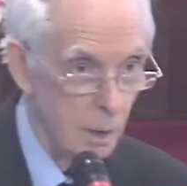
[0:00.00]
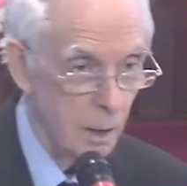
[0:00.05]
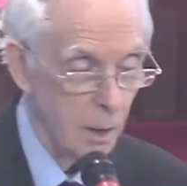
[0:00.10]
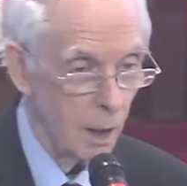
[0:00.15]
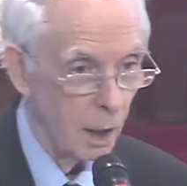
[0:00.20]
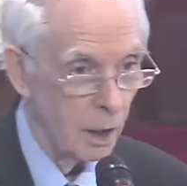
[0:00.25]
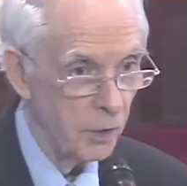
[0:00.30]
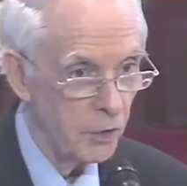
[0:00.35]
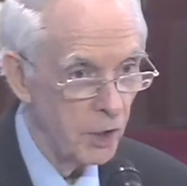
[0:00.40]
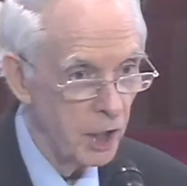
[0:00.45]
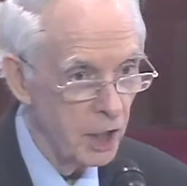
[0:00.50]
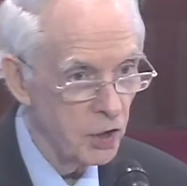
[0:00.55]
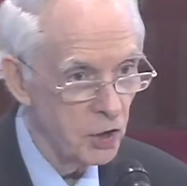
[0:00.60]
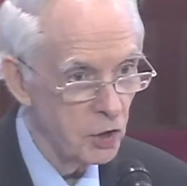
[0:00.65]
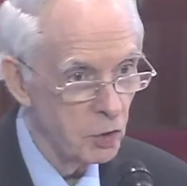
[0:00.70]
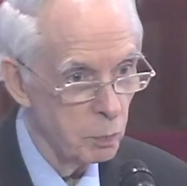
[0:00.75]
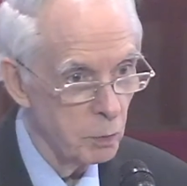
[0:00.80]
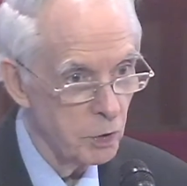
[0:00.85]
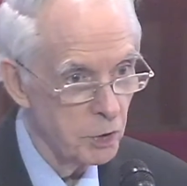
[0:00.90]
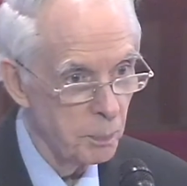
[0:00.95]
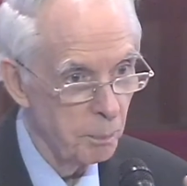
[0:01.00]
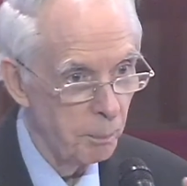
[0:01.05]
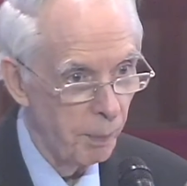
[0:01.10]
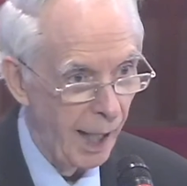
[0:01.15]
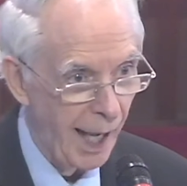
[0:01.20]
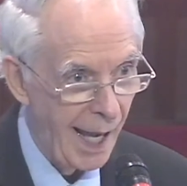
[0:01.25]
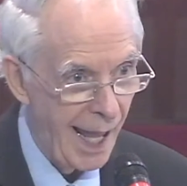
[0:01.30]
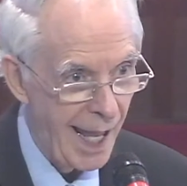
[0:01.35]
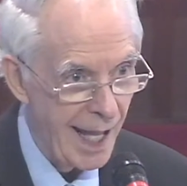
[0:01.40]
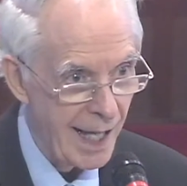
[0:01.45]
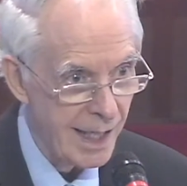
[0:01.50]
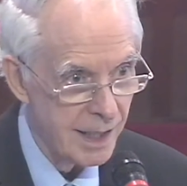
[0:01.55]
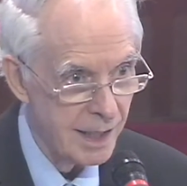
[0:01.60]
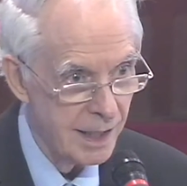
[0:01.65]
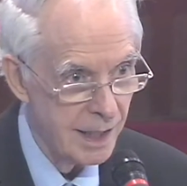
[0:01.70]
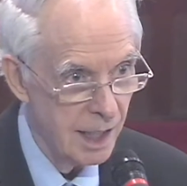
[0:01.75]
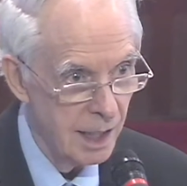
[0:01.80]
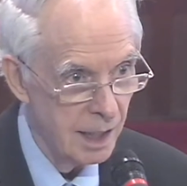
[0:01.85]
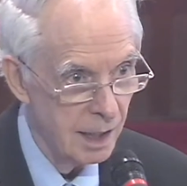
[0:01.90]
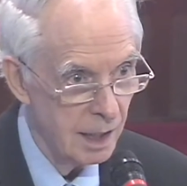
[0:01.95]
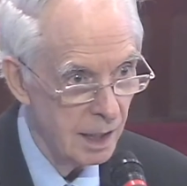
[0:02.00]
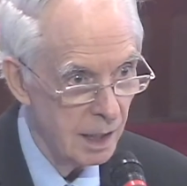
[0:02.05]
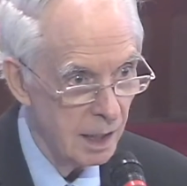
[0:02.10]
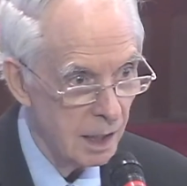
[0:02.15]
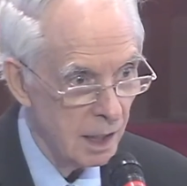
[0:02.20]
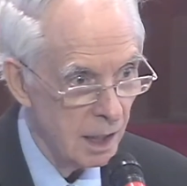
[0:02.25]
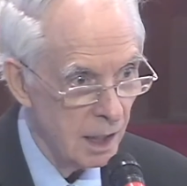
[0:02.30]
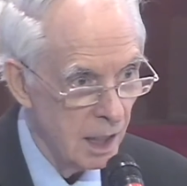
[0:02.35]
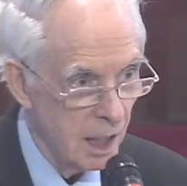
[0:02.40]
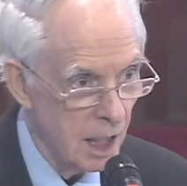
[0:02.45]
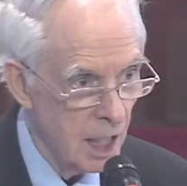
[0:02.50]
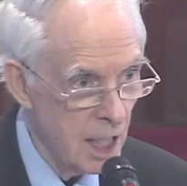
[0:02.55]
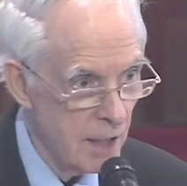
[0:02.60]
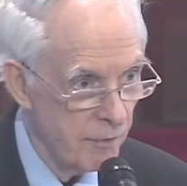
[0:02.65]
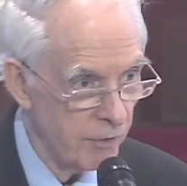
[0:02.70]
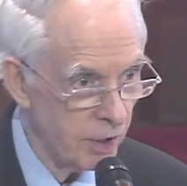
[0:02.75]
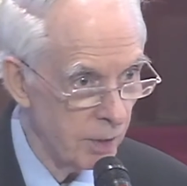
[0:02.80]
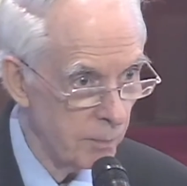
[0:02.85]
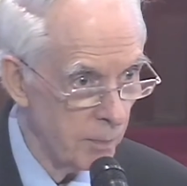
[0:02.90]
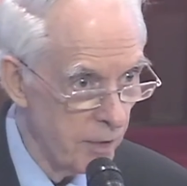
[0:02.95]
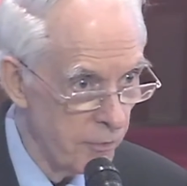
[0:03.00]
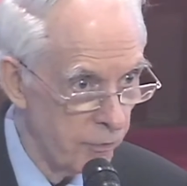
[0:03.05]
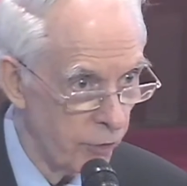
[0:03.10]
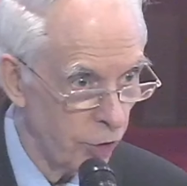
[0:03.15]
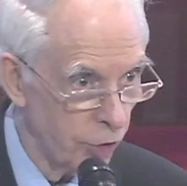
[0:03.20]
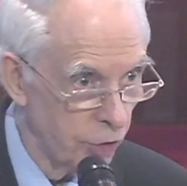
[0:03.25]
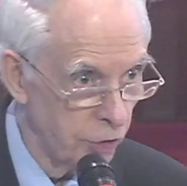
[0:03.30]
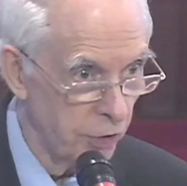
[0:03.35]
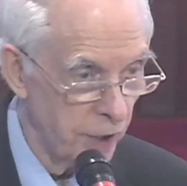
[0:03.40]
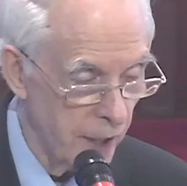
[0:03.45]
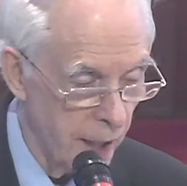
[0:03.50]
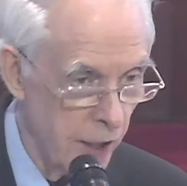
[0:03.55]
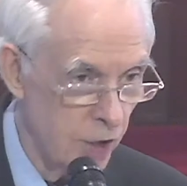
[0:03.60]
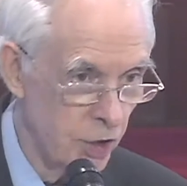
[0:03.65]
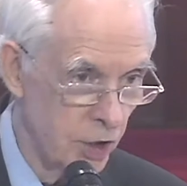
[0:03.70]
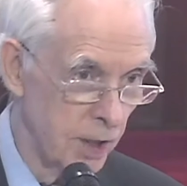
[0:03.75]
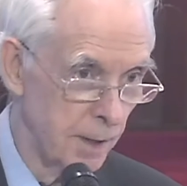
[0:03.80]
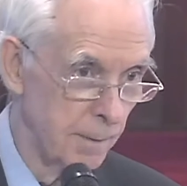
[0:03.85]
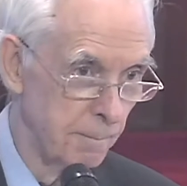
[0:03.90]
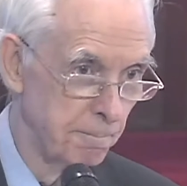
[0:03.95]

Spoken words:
And this was planned even before creation.